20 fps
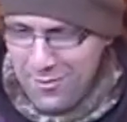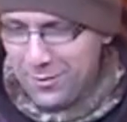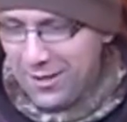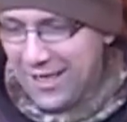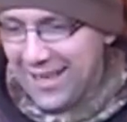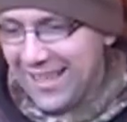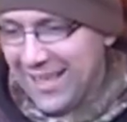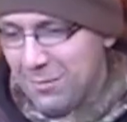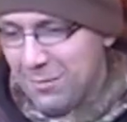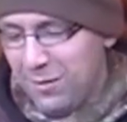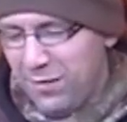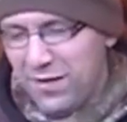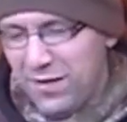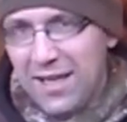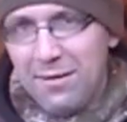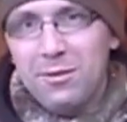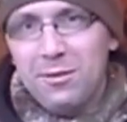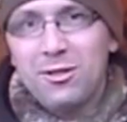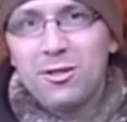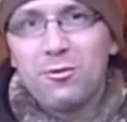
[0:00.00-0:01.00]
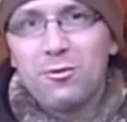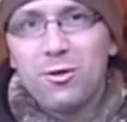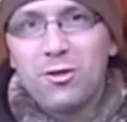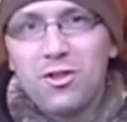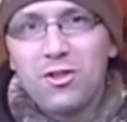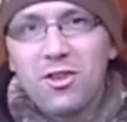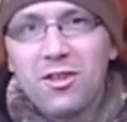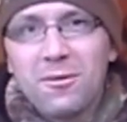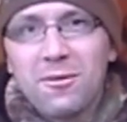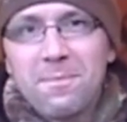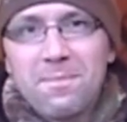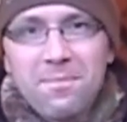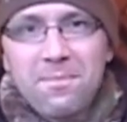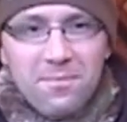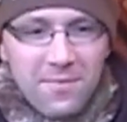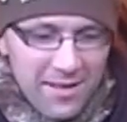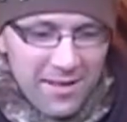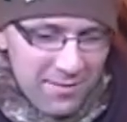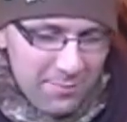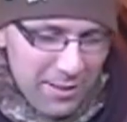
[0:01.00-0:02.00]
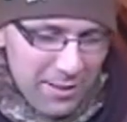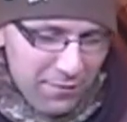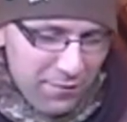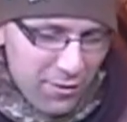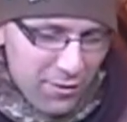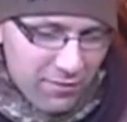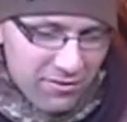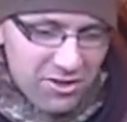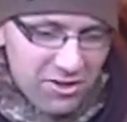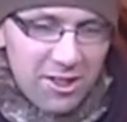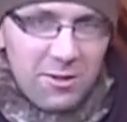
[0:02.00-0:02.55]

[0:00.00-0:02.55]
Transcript: are you going to give me for that, Mr. Rudge? About £5 or